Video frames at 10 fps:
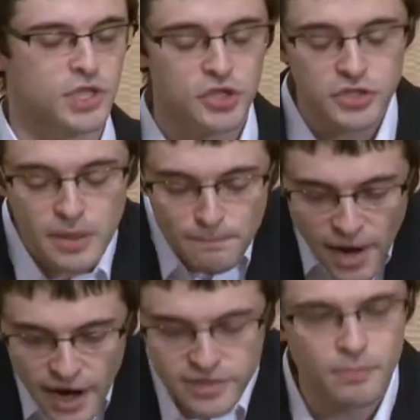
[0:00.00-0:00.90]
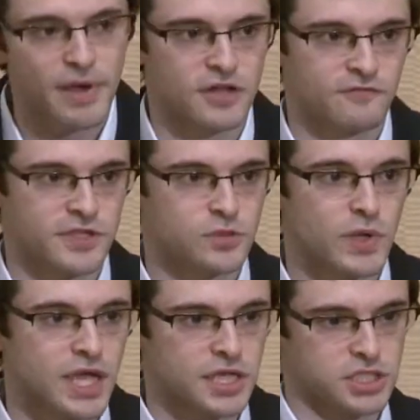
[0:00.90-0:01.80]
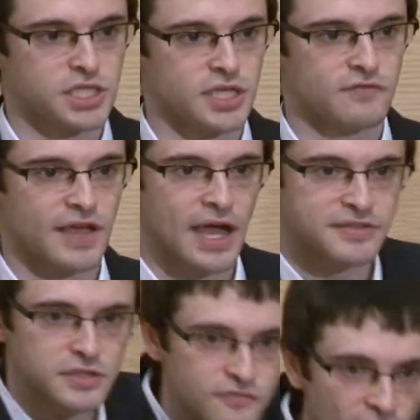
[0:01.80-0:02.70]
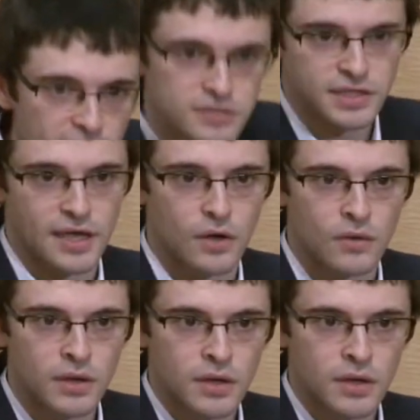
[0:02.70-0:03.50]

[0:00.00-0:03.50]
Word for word: need to combine the benefits we can achieve at the device scale